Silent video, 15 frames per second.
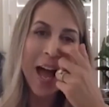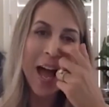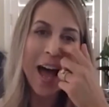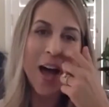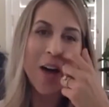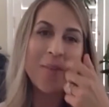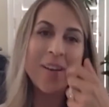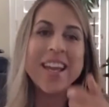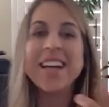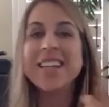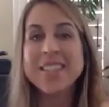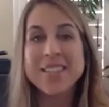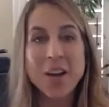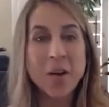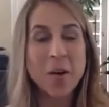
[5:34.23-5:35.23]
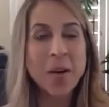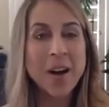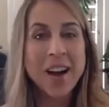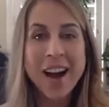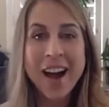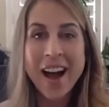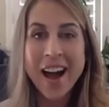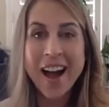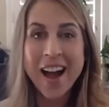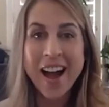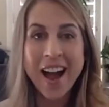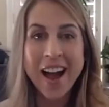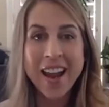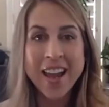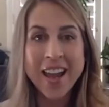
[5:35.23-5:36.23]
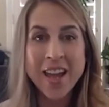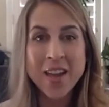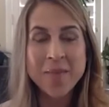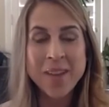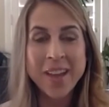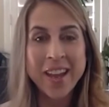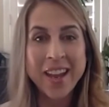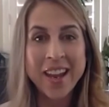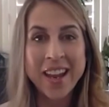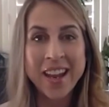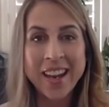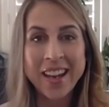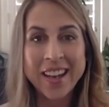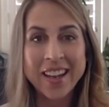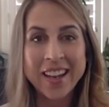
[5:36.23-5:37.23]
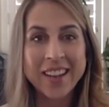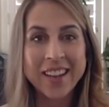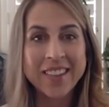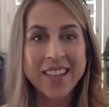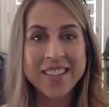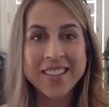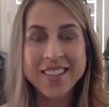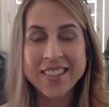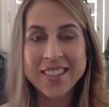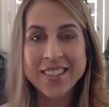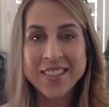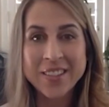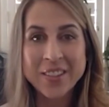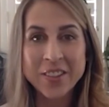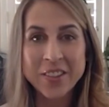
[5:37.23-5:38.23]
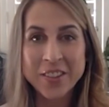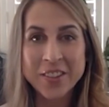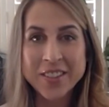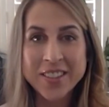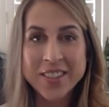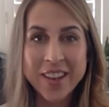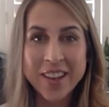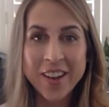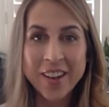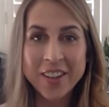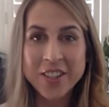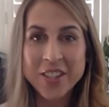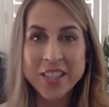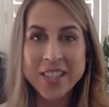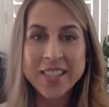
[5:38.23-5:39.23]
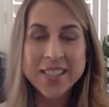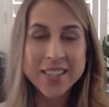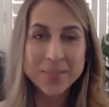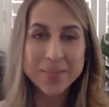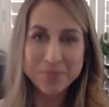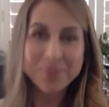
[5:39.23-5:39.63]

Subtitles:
But yes, so I am a licensed clinical psychologist,